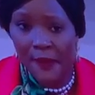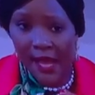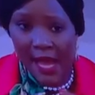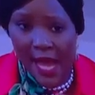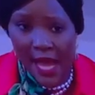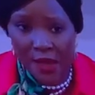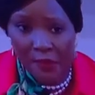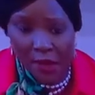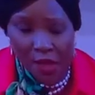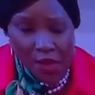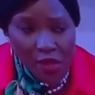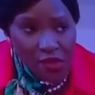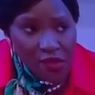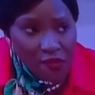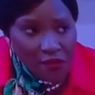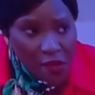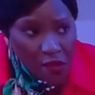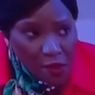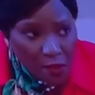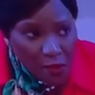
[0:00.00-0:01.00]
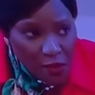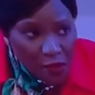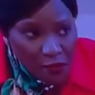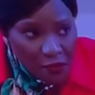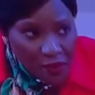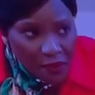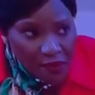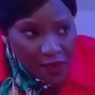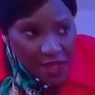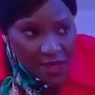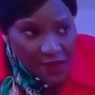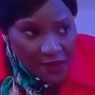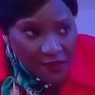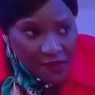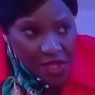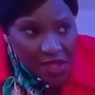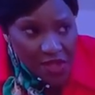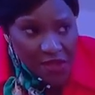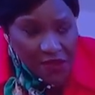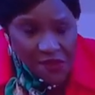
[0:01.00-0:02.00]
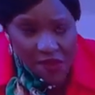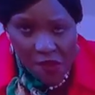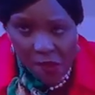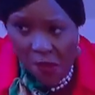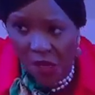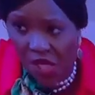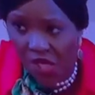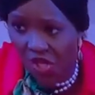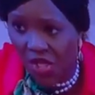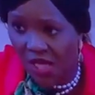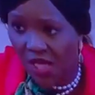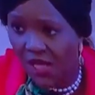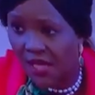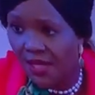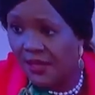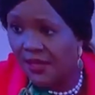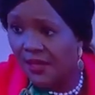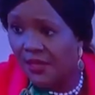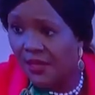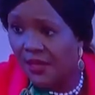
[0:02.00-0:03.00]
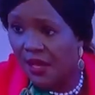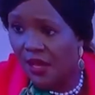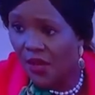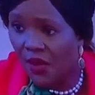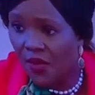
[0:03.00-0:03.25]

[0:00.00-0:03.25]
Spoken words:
And because of the removal of these invasive species,